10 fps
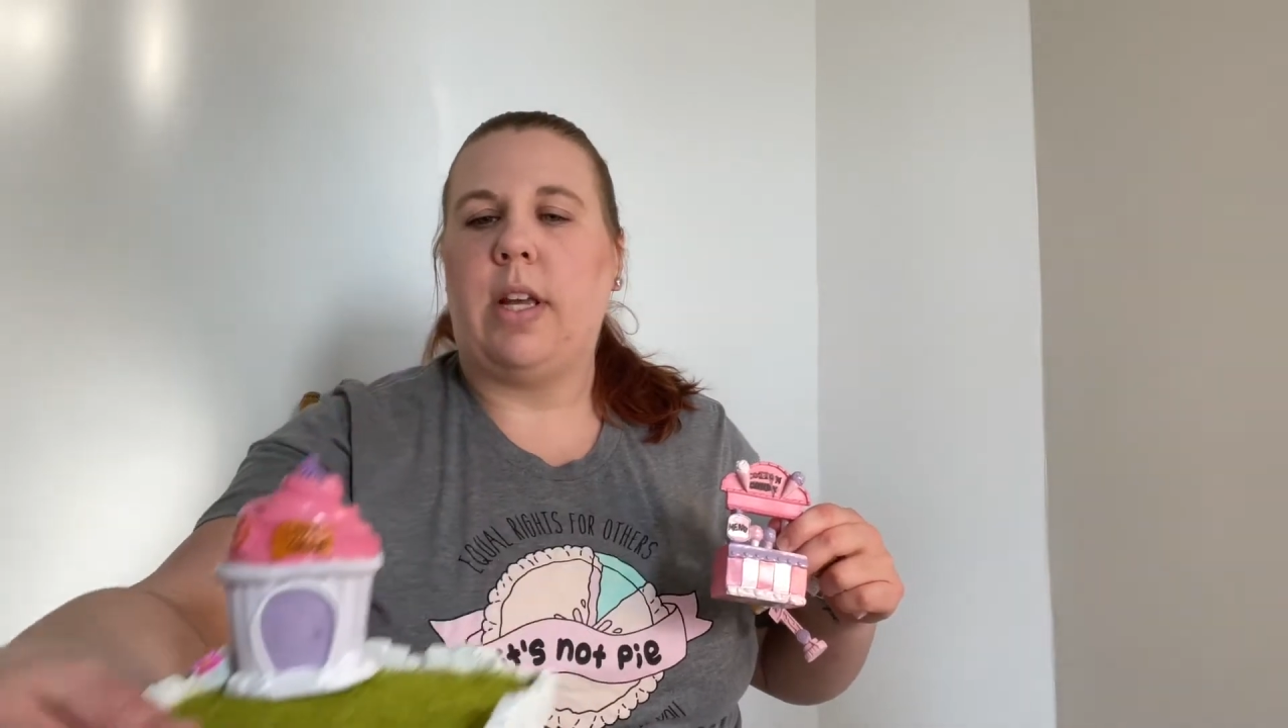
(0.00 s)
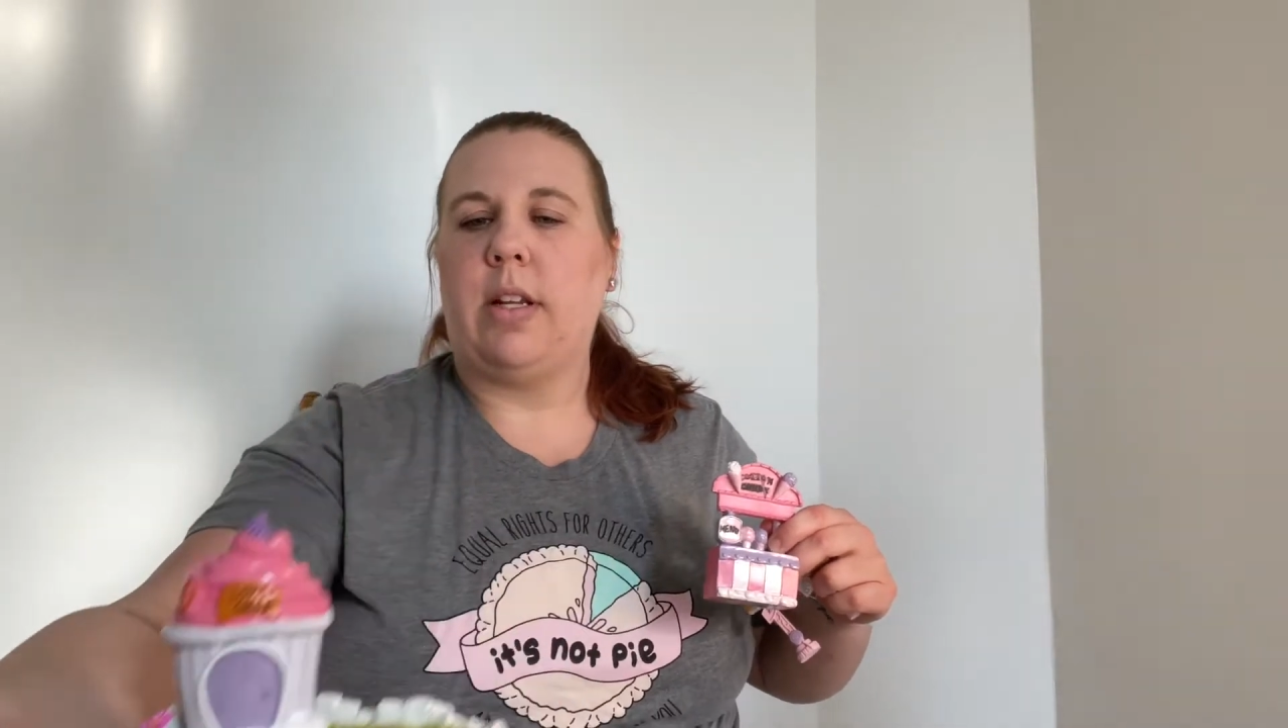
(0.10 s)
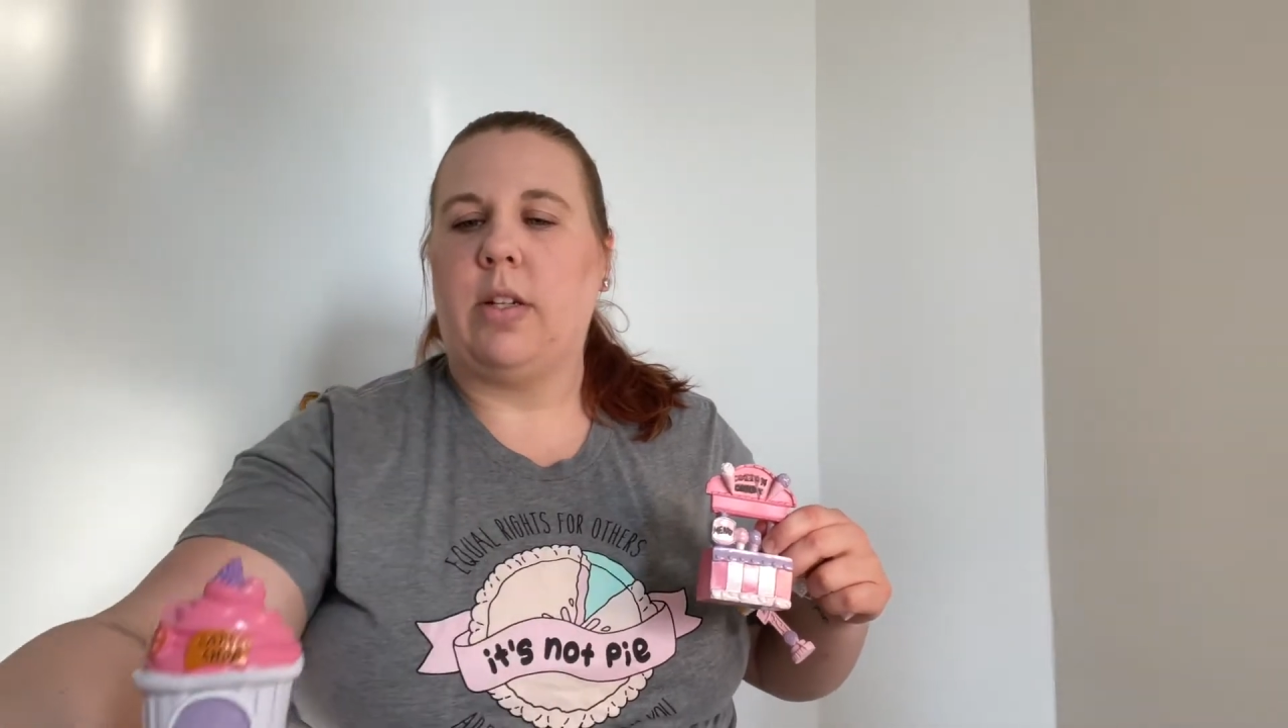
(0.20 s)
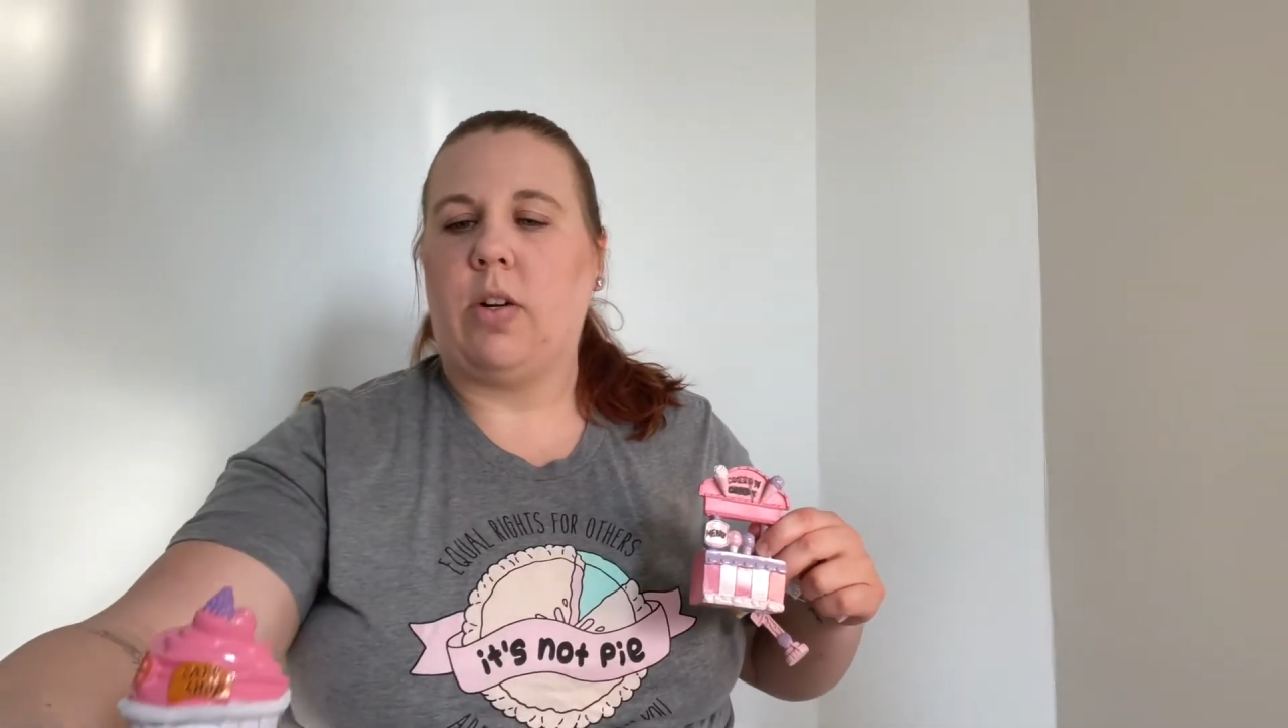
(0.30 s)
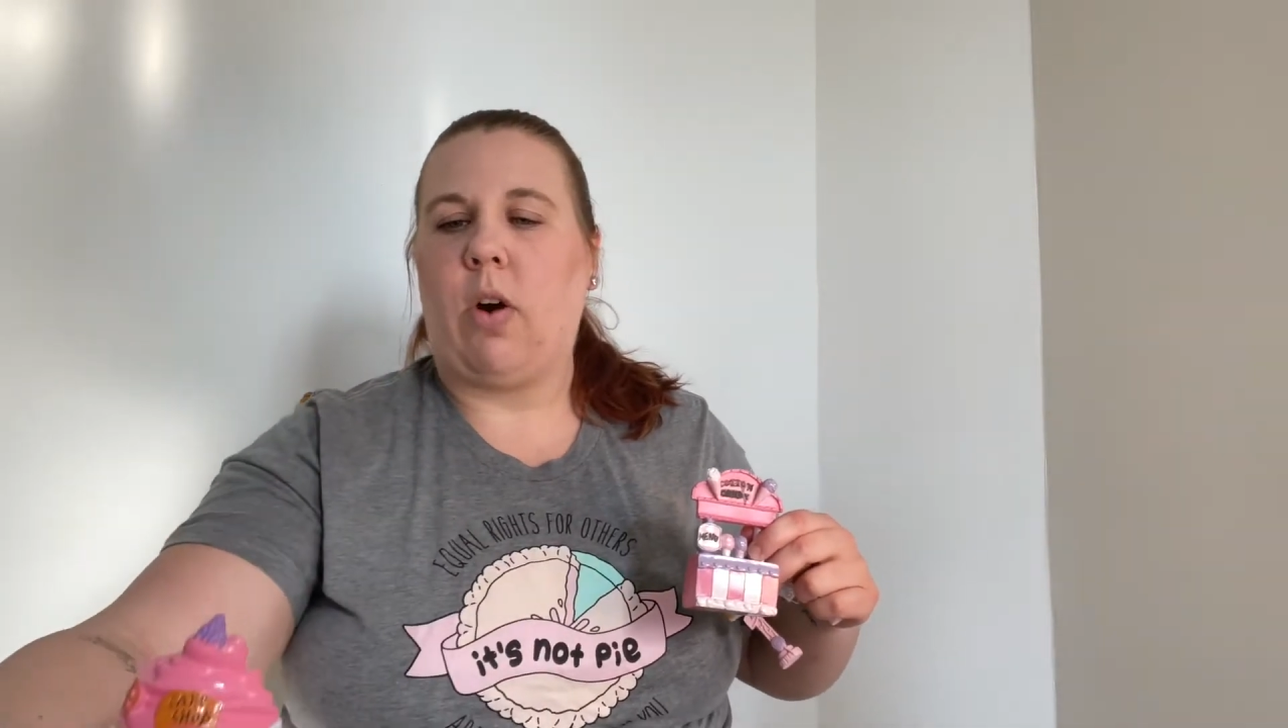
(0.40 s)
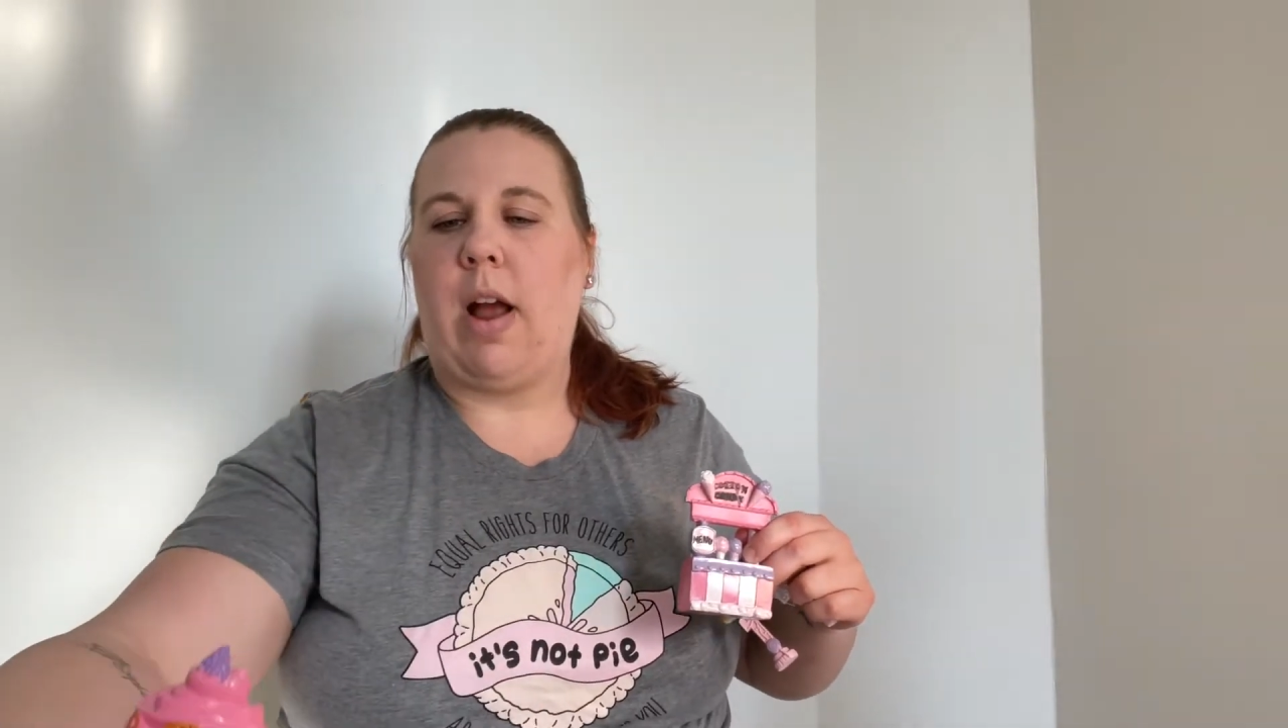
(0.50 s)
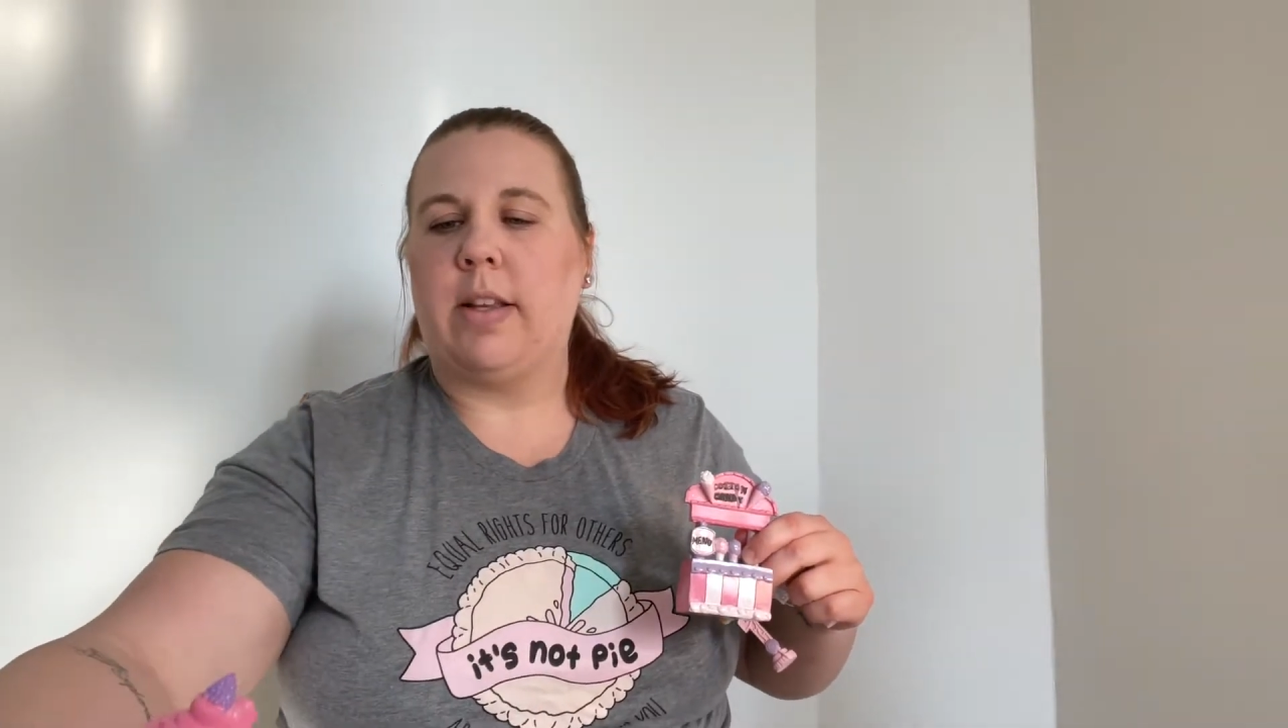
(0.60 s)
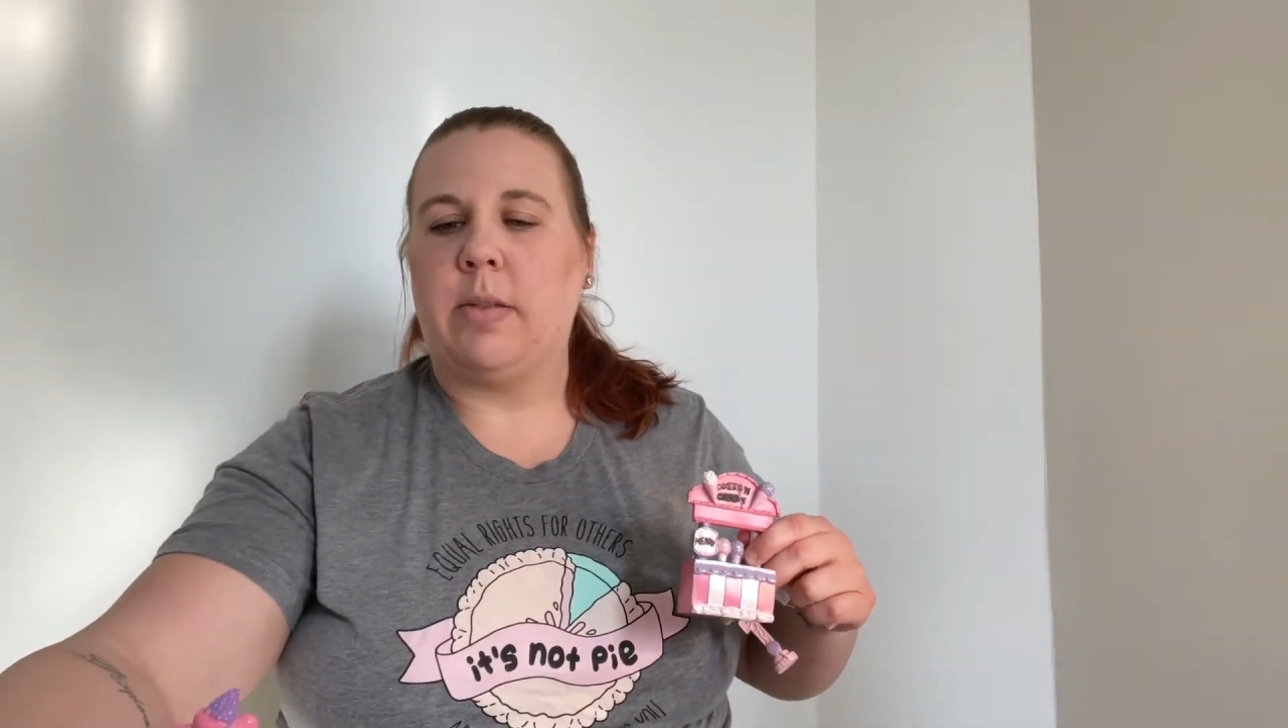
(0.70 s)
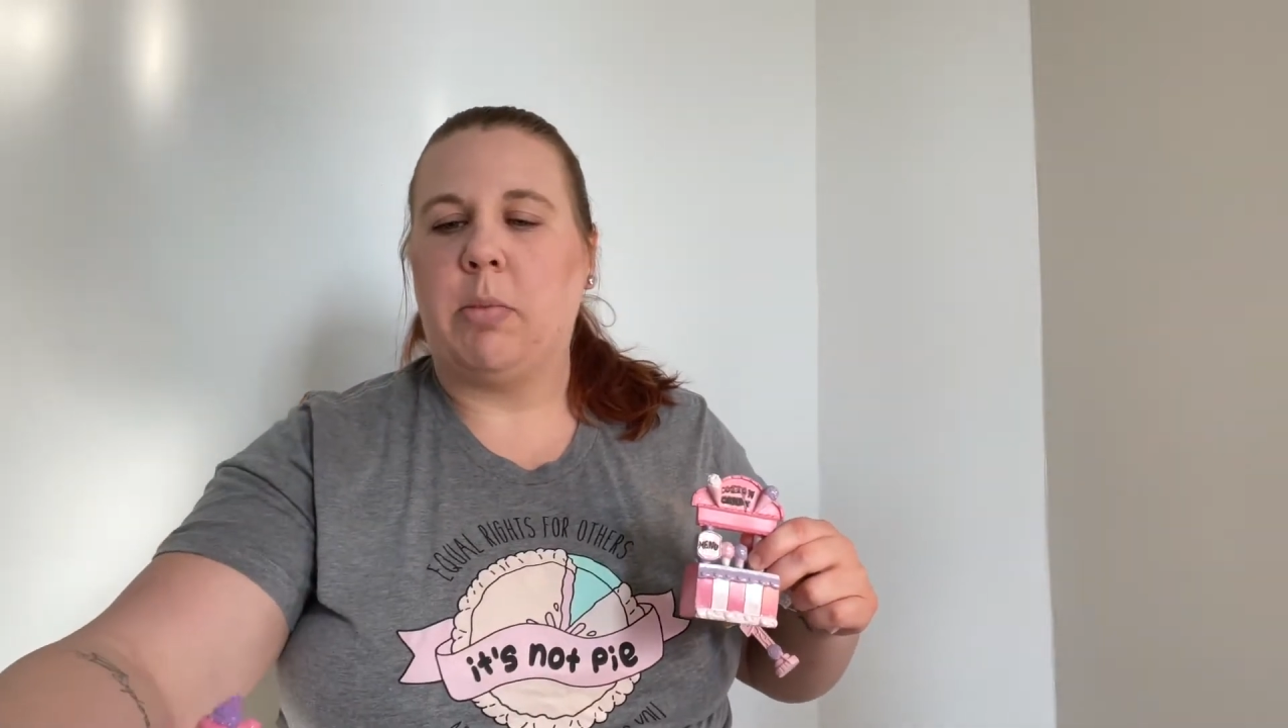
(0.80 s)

and grass